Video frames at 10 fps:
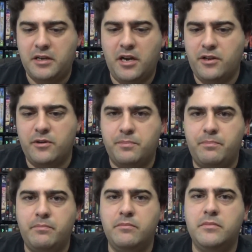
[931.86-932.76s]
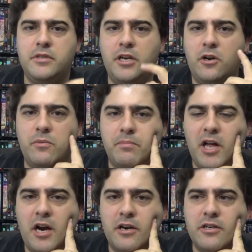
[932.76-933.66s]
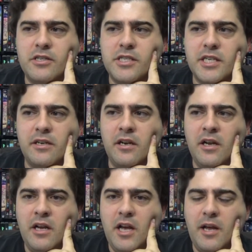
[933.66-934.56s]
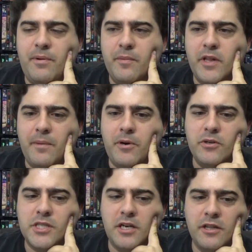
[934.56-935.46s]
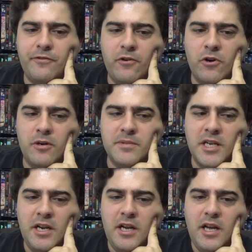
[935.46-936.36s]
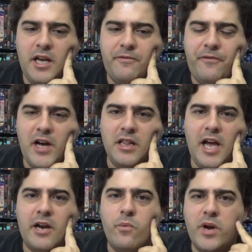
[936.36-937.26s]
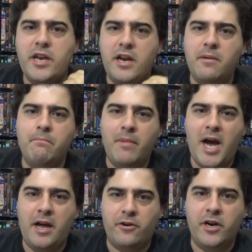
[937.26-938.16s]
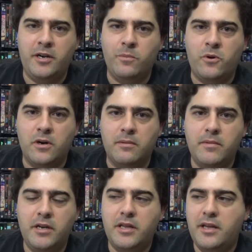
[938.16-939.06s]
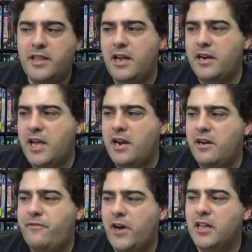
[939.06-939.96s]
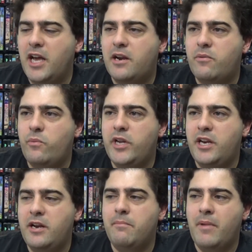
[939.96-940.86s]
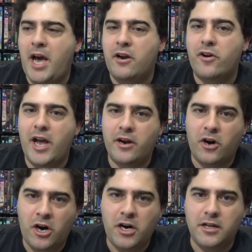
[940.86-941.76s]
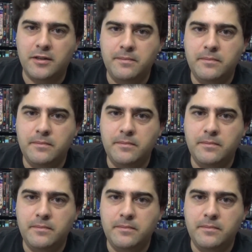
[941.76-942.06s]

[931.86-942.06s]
other, you know, bloggers and people that posted on the forums, it felt like we didn't matter anymore. And then again, it felt like we didn't matter at all.